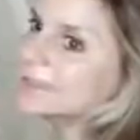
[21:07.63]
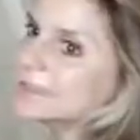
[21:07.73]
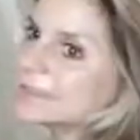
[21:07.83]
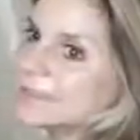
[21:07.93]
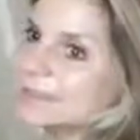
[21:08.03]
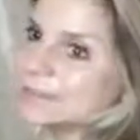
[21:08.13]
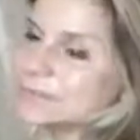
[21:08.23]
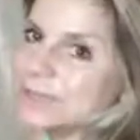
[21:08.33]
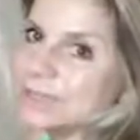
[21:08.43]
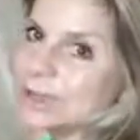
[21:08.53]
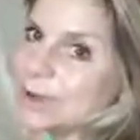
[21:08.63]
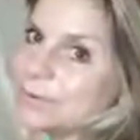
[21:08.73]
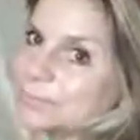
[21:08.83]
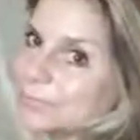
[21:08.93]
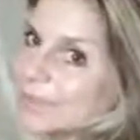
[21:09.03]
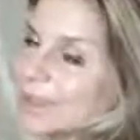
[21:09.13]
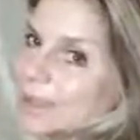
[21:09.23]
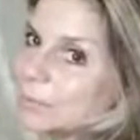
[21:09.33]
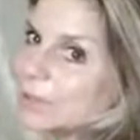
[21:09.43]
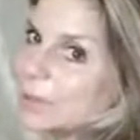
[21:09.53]
this in this video,
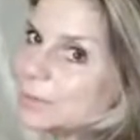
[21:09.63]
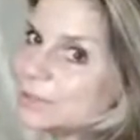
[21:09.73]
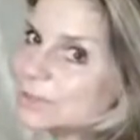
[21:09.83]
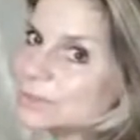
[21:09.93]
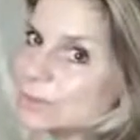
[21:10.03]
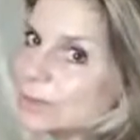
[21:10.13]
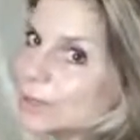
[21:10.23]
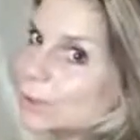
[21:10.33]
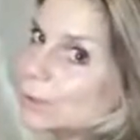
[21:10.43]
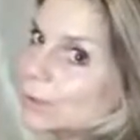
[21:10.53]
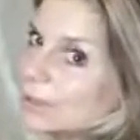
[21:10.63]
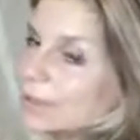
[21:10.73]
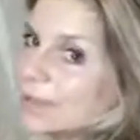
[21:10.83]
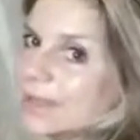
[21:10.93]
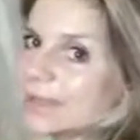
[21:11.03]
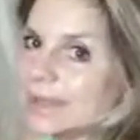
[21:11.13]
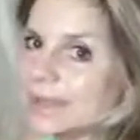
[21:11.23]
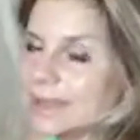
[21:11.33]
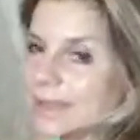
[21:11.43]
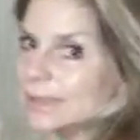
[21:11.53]
but let me just do a little
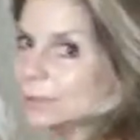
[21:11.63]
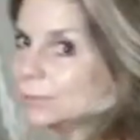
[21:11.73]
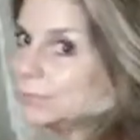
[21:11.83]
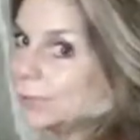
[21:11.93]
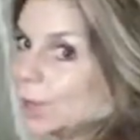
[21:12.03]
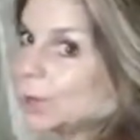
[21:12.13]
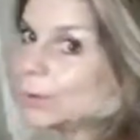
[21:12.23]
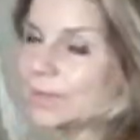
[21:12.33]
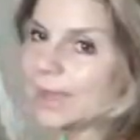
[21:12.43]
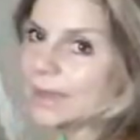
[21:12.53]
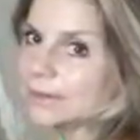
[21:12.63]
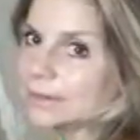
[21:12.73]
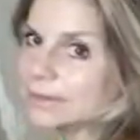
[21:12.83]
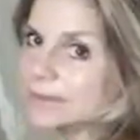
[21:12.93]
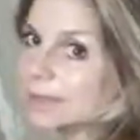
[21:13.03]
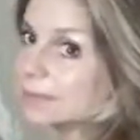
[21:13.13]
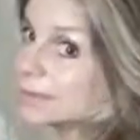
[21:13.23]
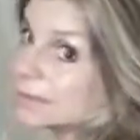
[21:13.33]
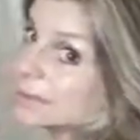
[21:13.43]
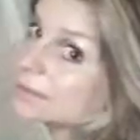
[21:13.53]
flow that
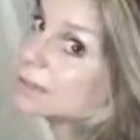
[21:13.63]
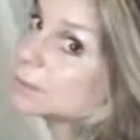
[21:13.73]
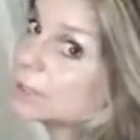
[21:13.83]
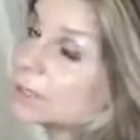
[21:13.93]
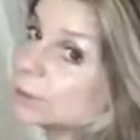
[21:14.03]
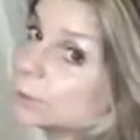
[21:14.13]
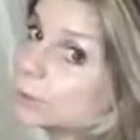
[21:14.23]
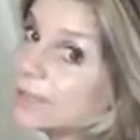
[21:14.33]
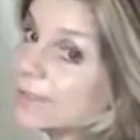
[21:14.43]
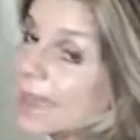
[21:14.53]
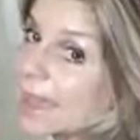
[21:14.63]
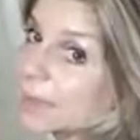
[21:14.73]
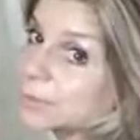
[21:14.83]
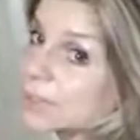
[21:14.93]
is going to be included in the abs